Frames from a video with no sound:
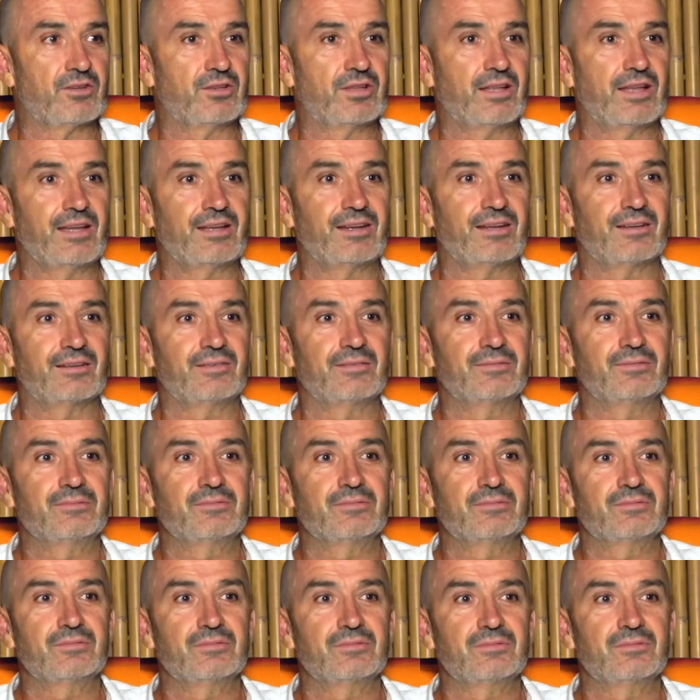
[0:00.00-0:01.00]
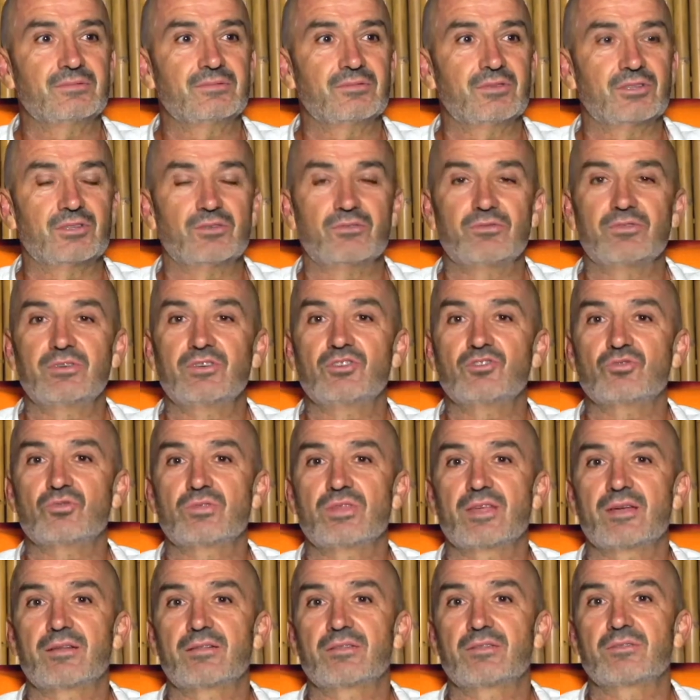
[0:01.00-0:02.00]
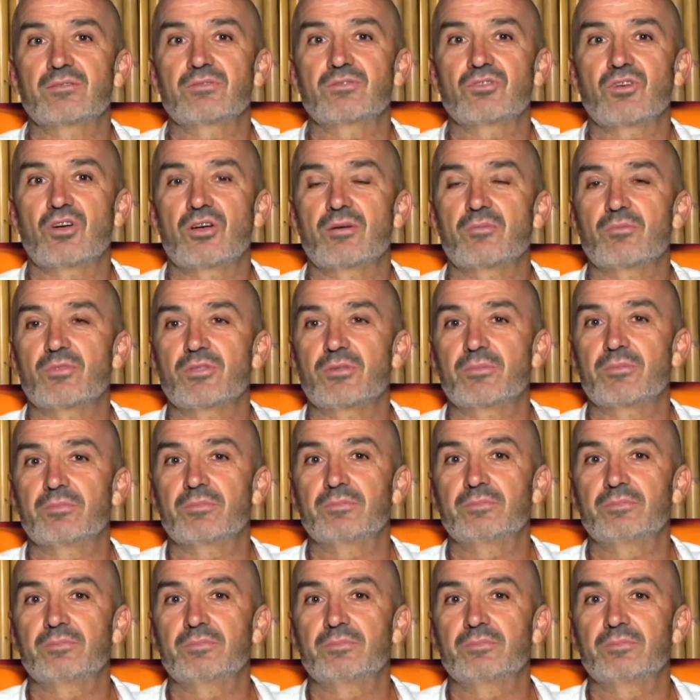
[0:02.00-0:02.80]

later when you're finished with that time with them.